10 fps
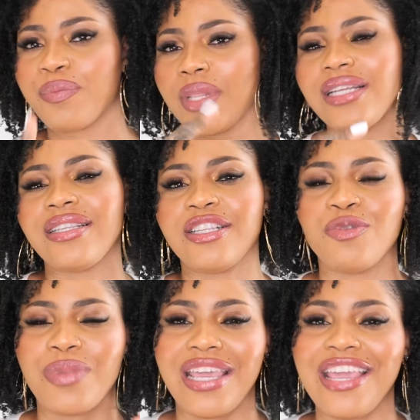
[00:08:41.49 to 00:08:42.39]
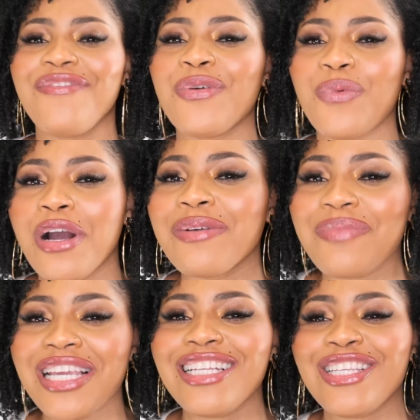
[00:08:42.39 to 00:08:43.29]
listen to me, if you want
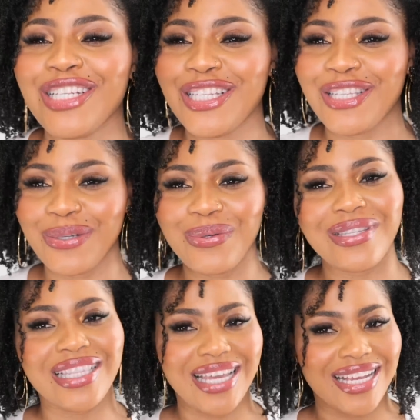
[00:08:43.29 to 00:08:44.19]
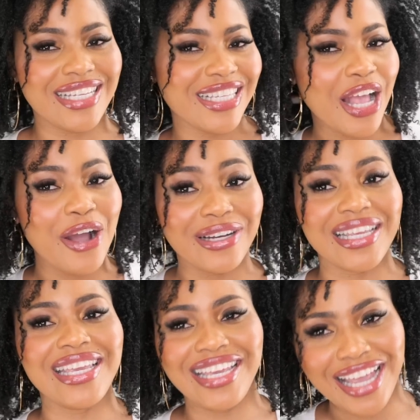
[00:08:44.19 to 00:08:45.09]
me to do this on
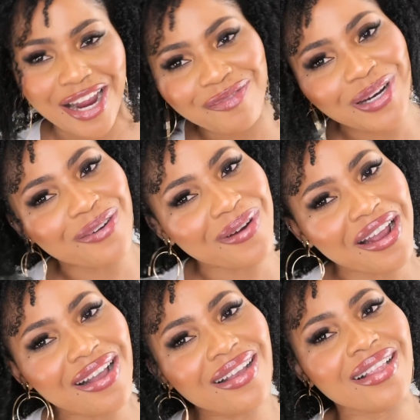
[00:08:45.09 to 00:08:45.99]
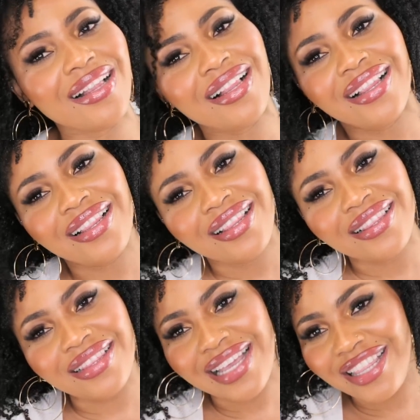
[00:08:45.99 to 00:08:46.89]
camera,
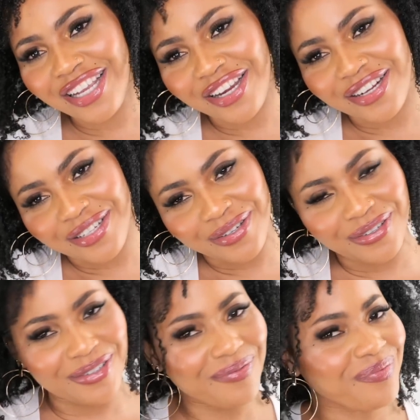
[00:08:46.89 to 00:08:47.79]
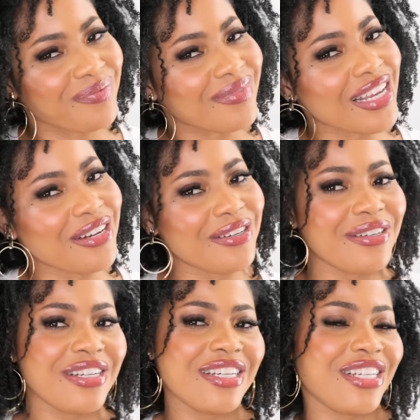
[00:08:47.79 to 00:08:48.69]
let the girl know. You know,
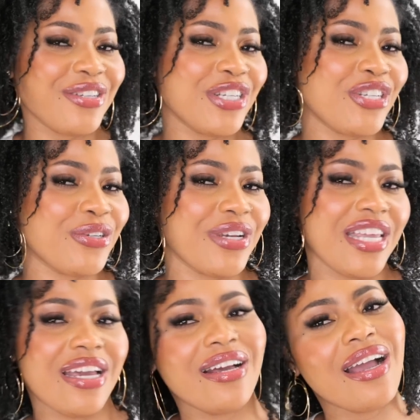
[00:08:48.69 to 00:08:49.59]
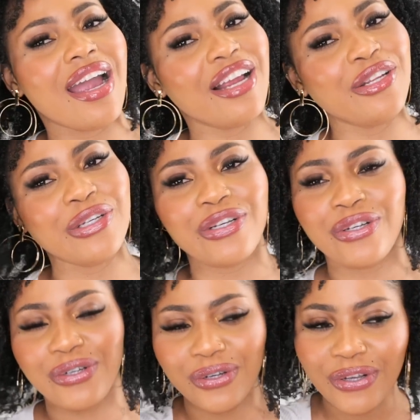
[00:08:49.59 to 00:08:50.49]
it should show you our
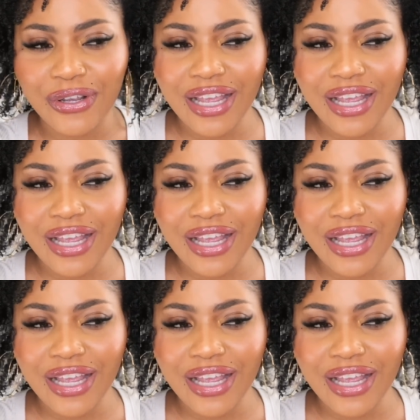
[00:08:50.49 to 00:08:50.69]
local